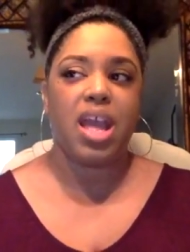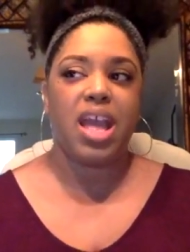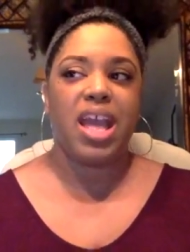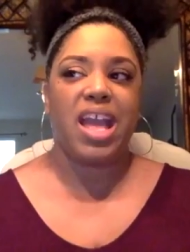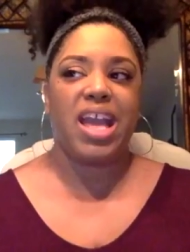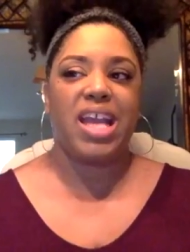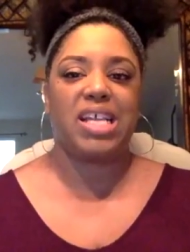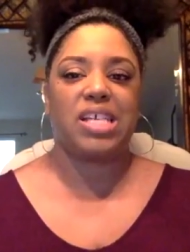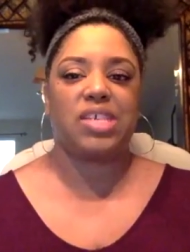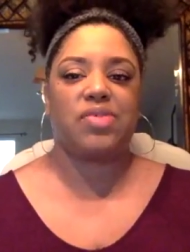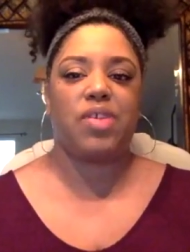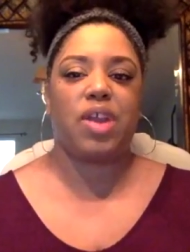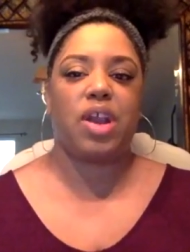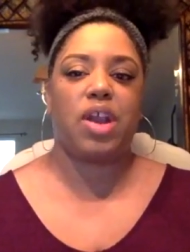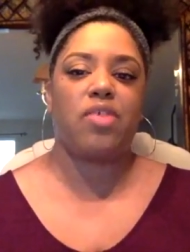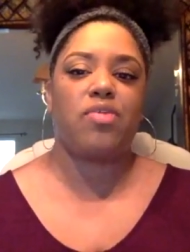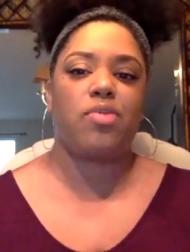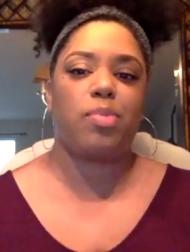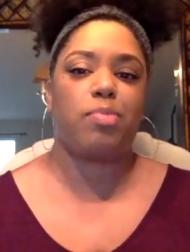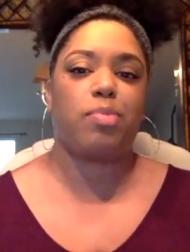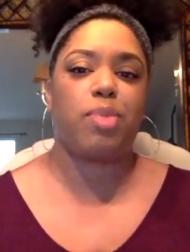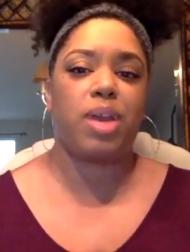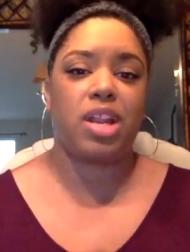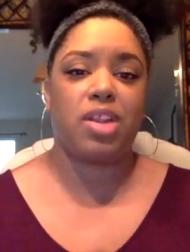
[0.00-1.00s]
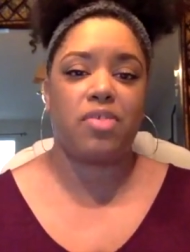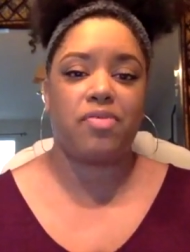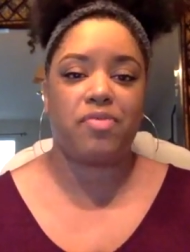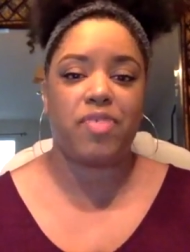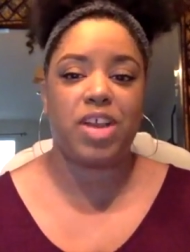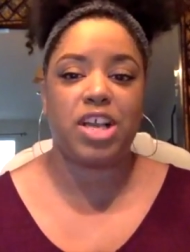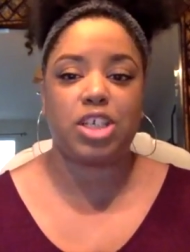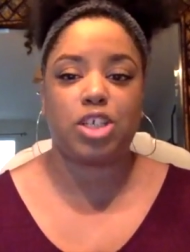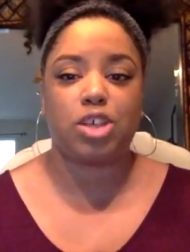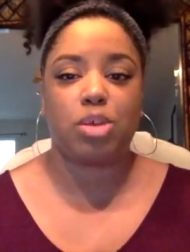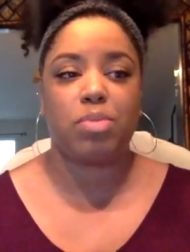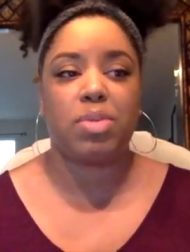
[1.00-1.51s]
it is very
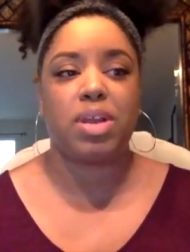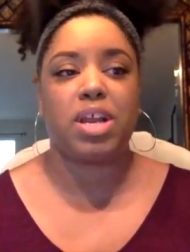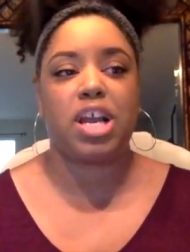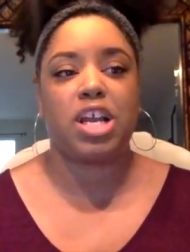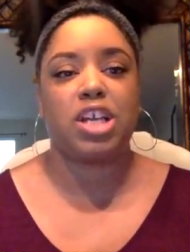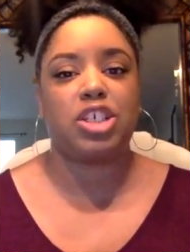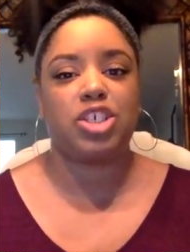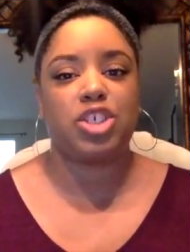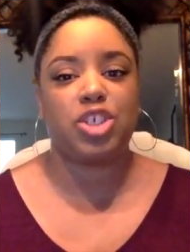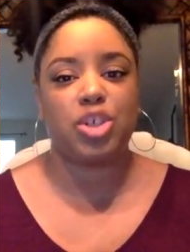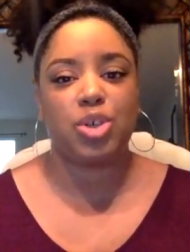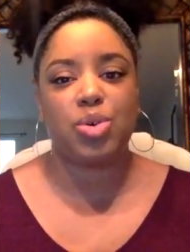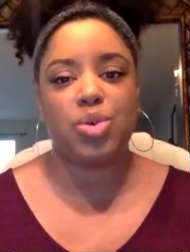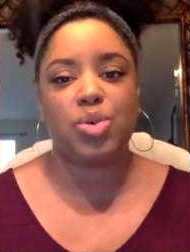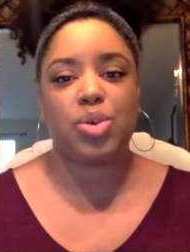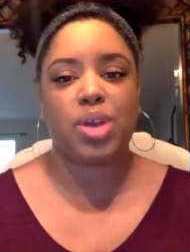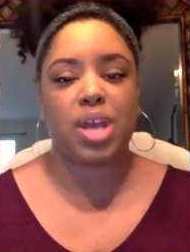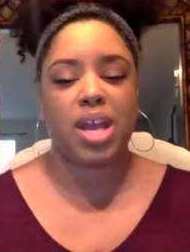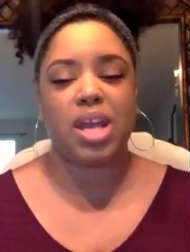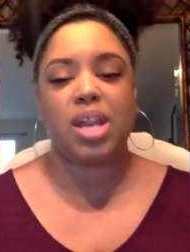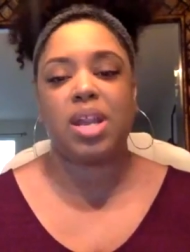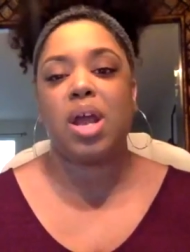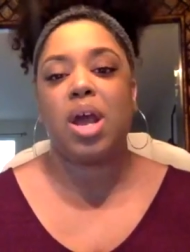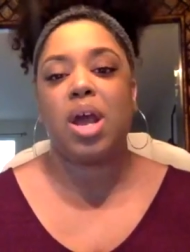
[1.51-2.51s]
beneficial because you can